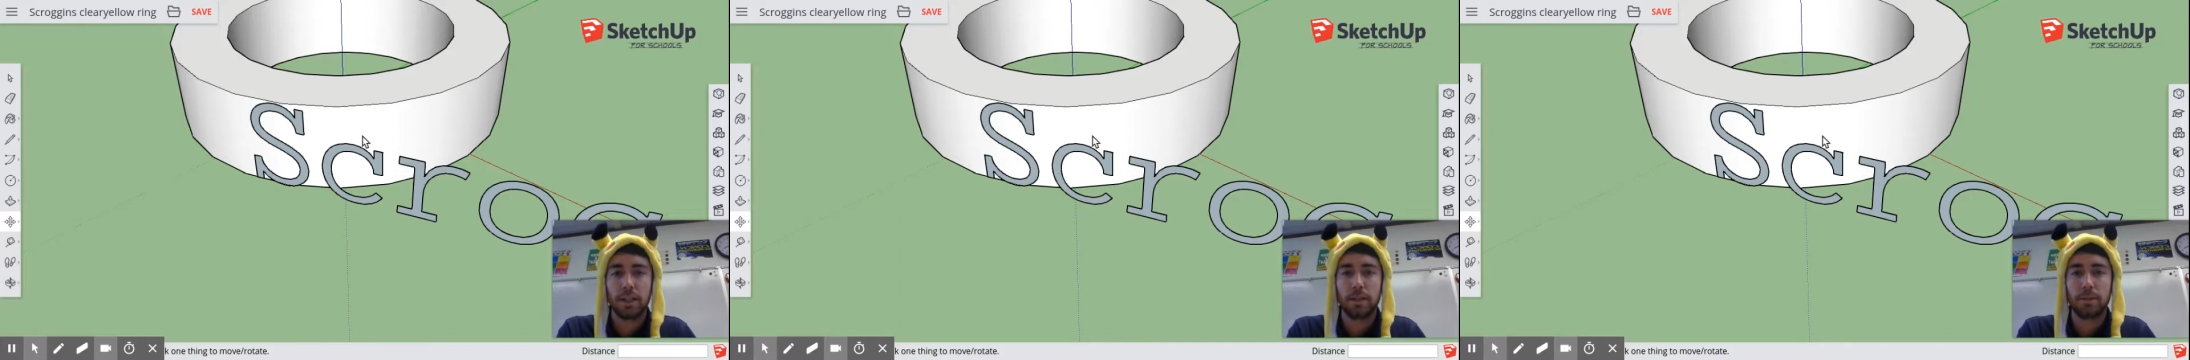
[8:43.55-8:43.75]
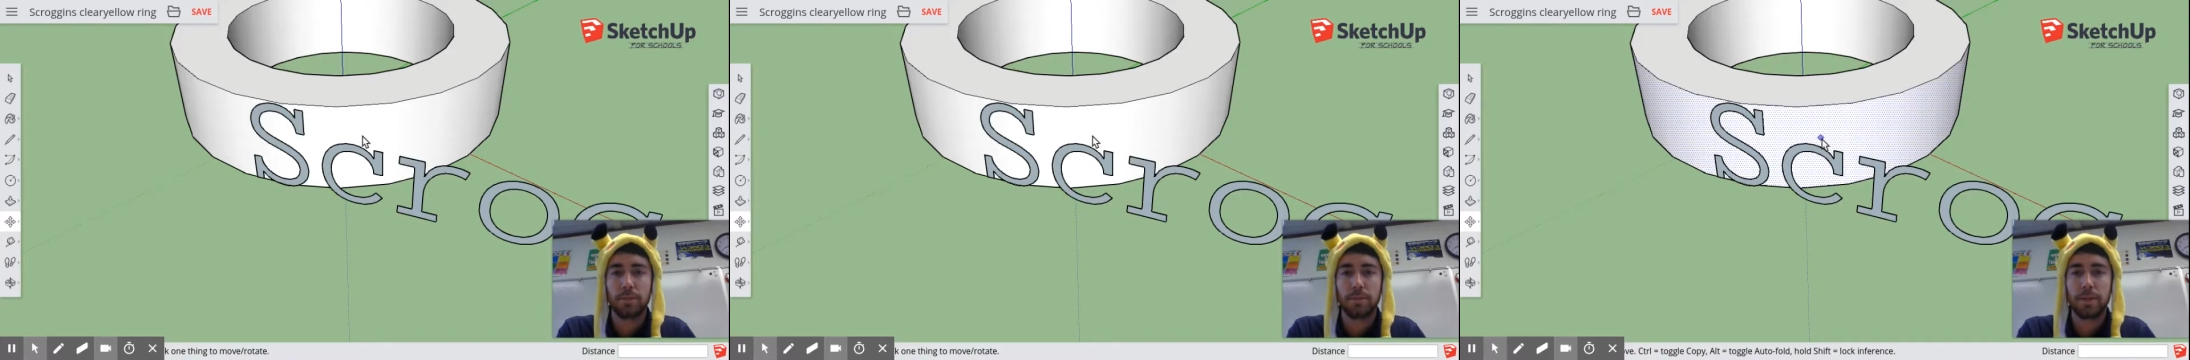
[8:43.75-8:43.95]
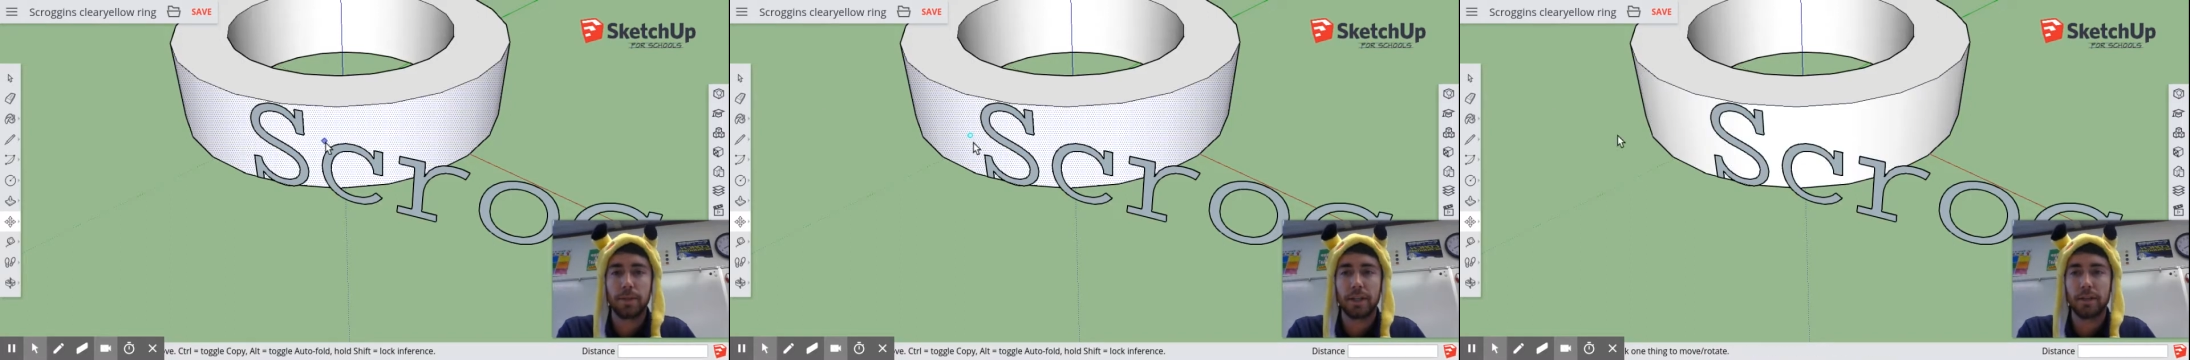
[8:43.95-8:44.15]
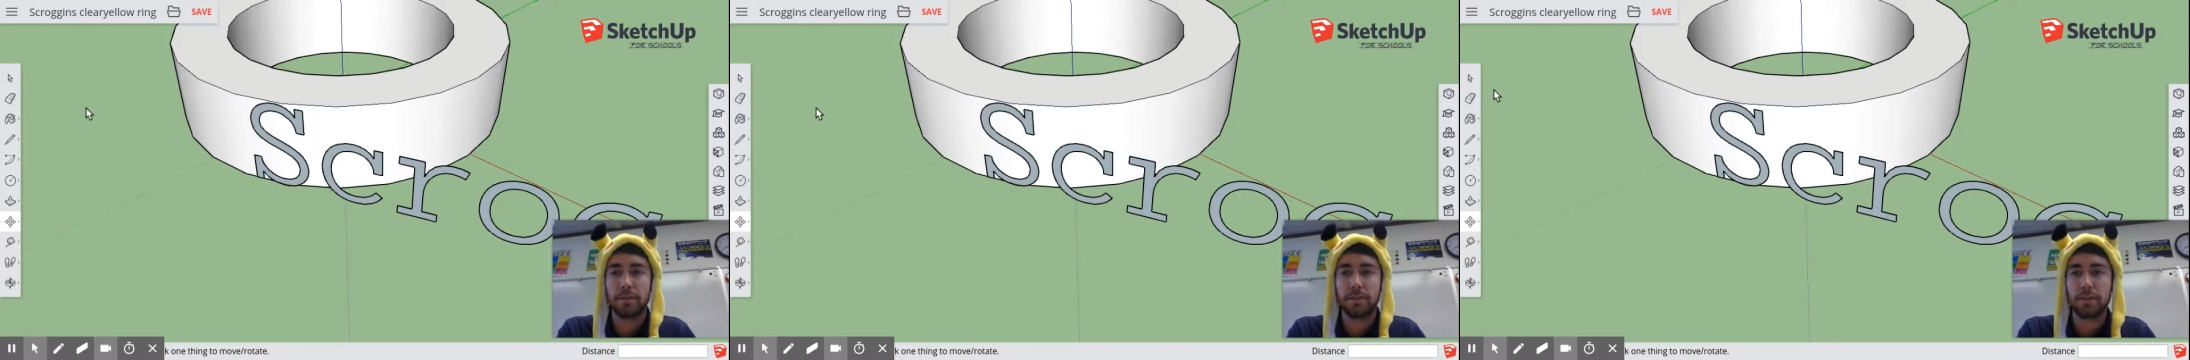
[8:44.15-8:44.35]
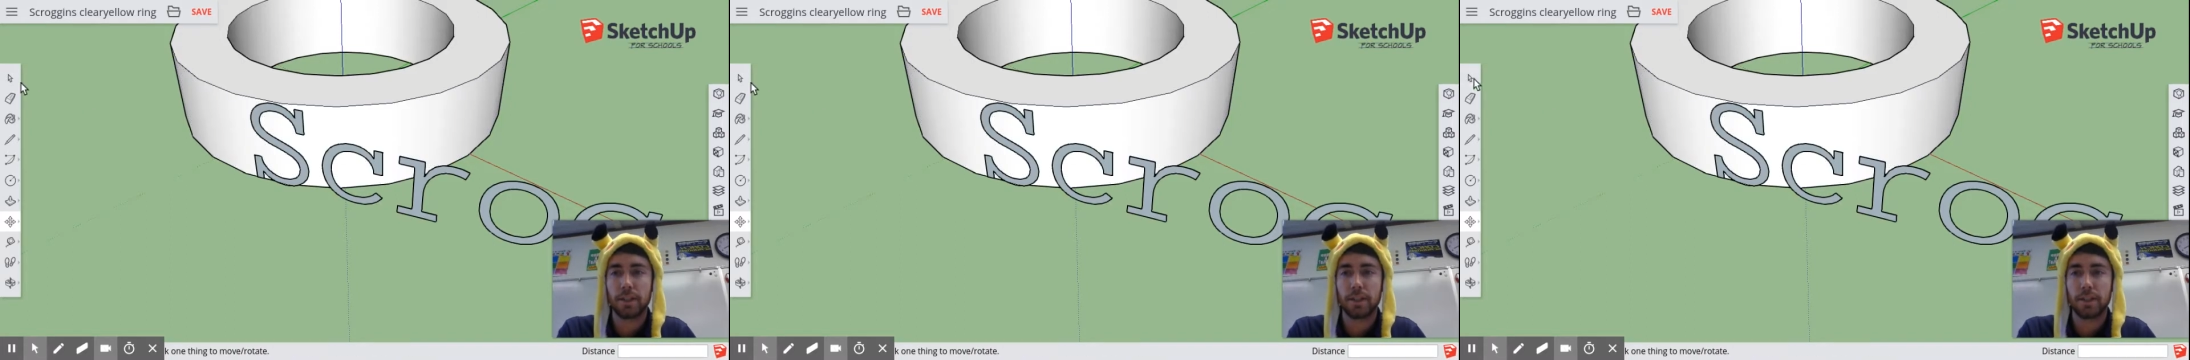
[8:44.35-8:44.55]
I'm going to have to
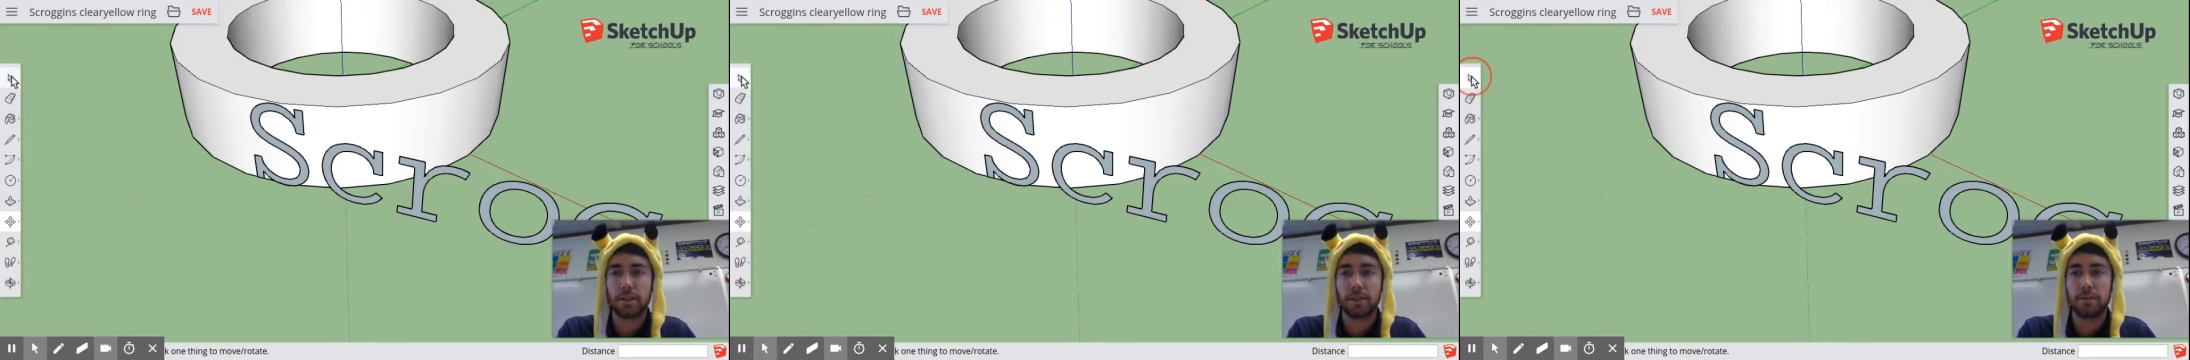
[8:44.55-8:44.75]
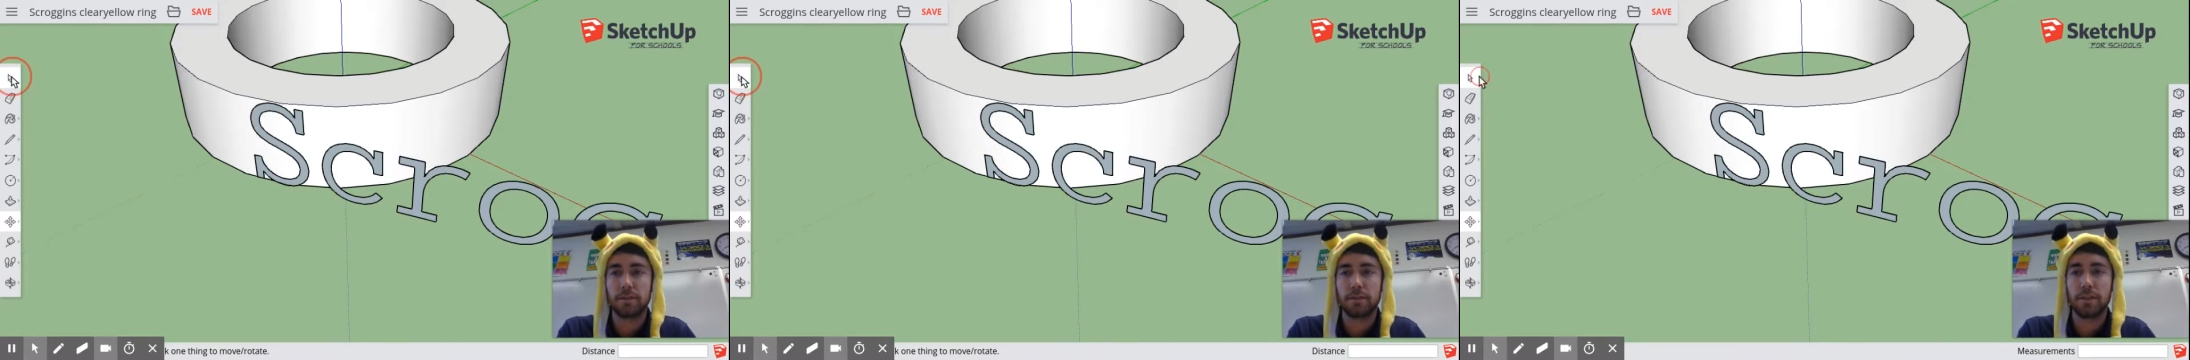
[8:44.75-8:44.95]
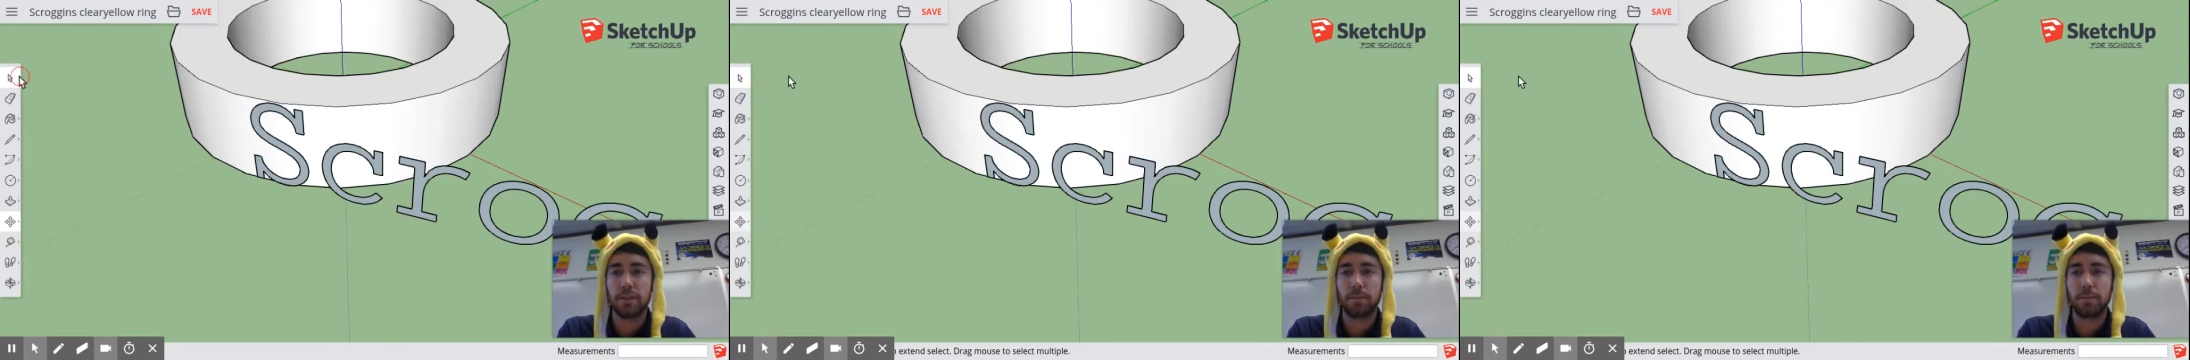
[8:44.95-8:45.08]
select the C